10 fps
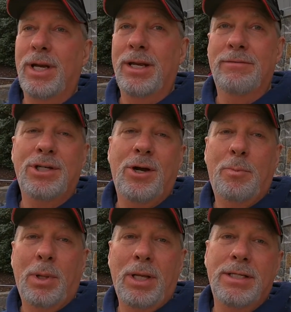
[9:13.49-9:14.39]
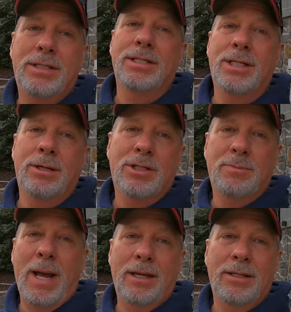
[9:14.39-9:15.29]
And if so, please consider
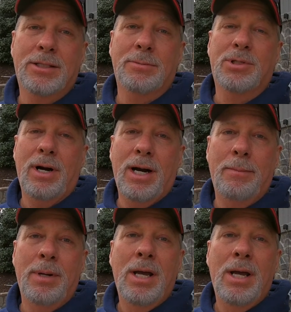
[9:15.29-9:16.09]
smacking the subscribe.